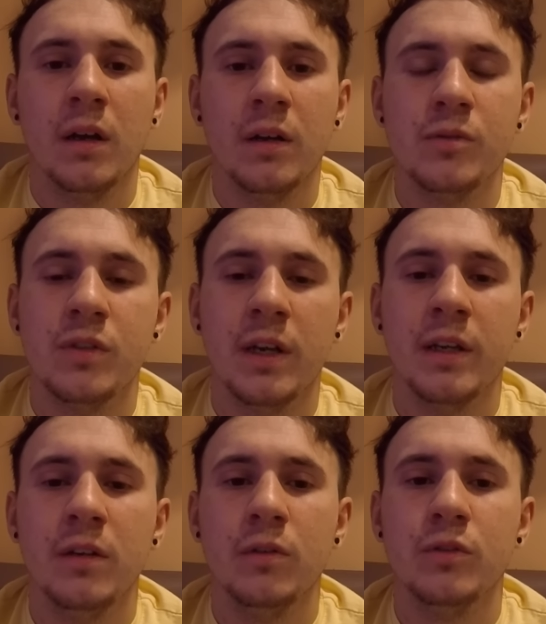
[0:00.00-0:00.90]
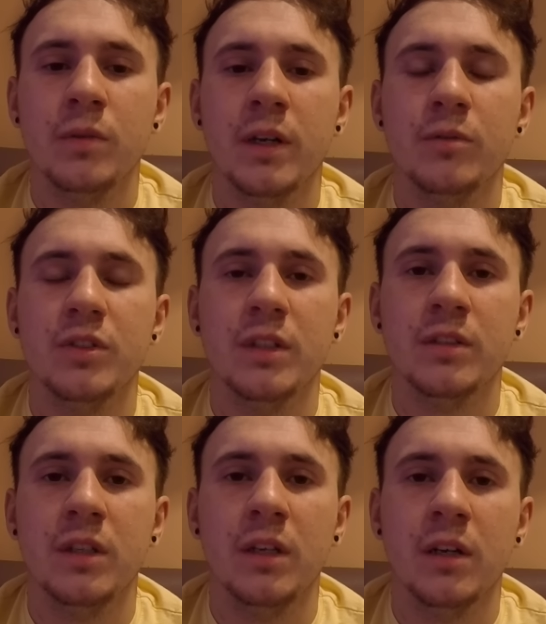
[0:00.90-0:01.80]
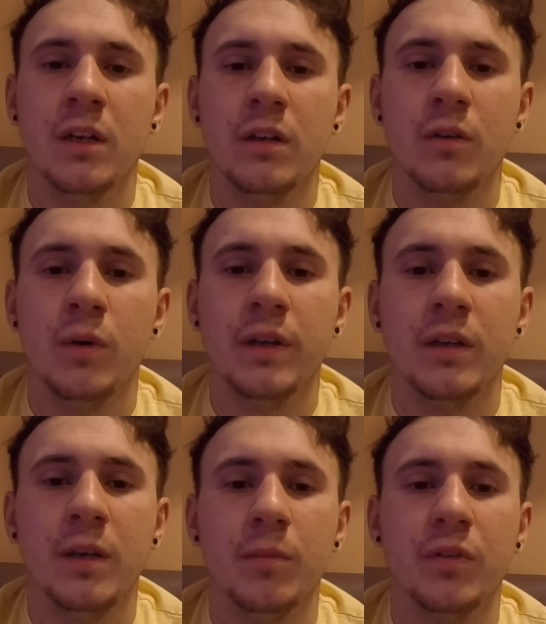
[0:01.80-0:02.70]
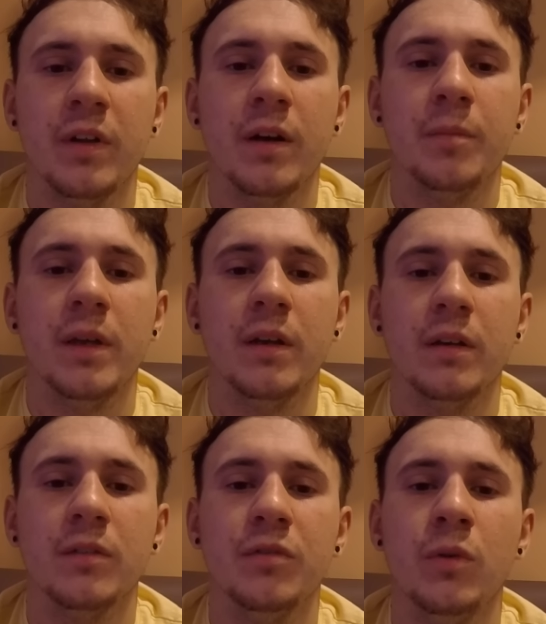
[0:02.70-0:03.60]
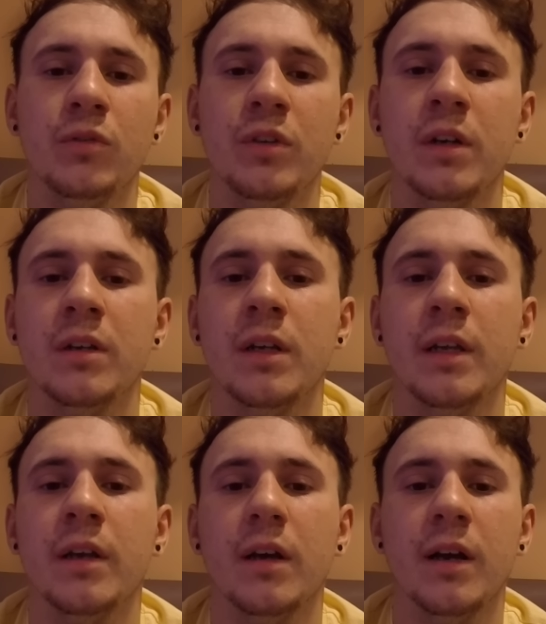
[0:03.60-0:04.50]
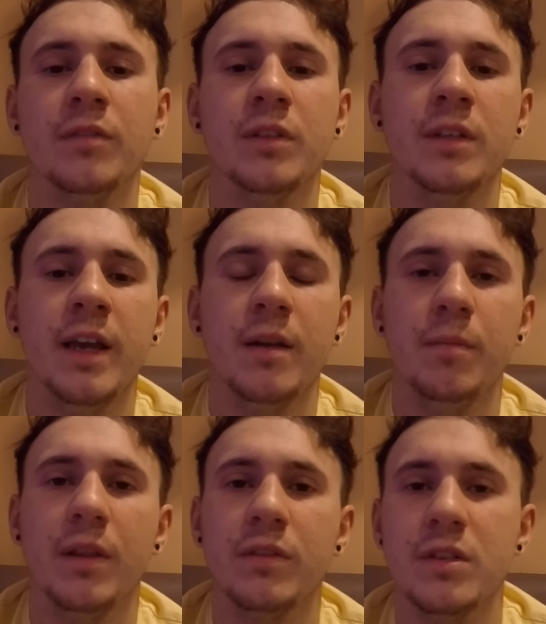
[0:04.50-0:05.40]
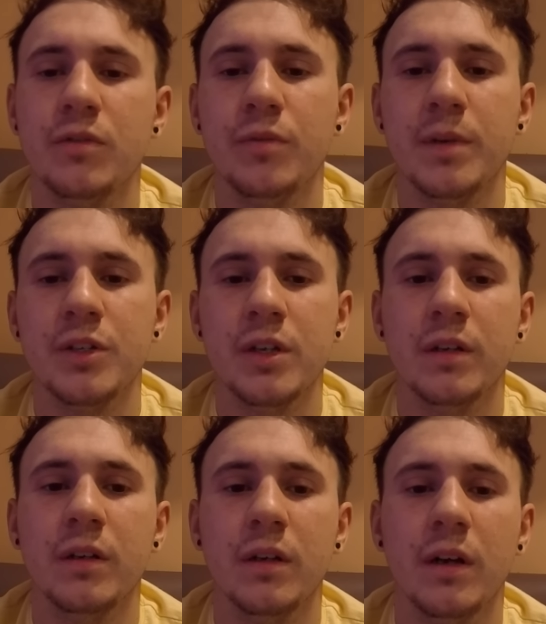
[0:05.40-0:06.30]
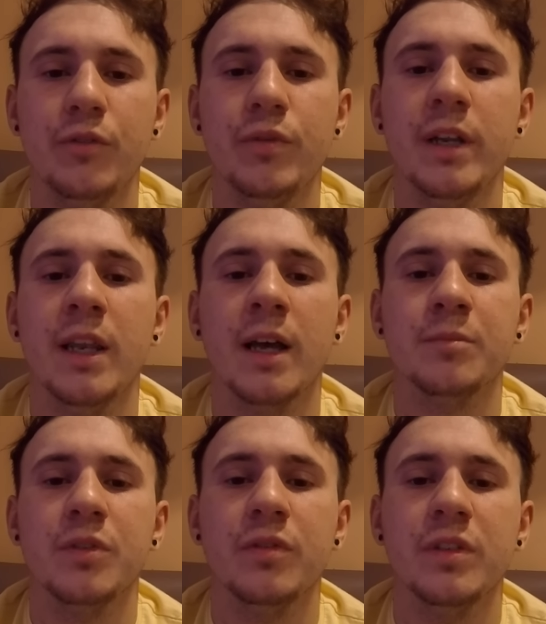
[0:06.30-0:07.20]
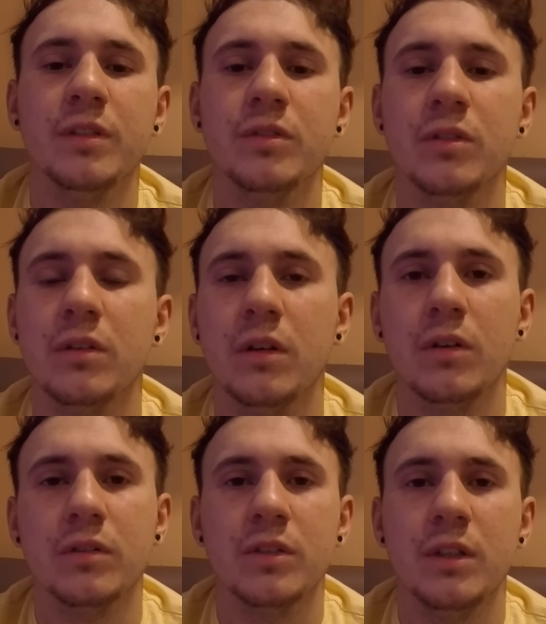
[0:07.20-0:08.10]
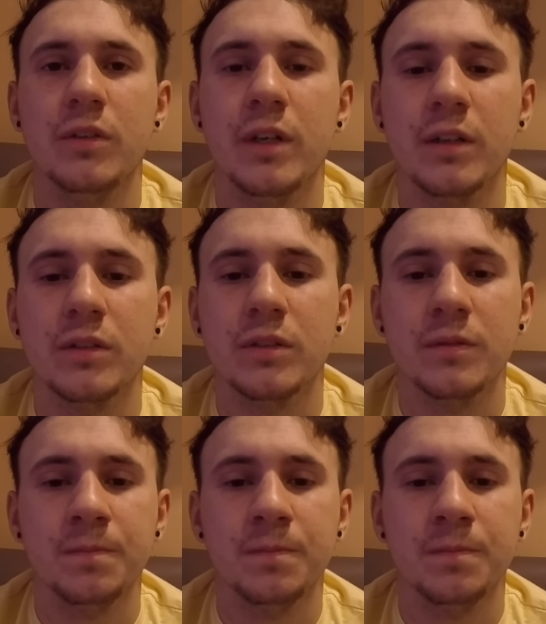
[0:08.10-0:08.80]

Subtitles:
I was diagnosed when I was 16 and underwent chemotherapy. Unfortunately, after 10 months in remission, I relapsed and things got a lot serious,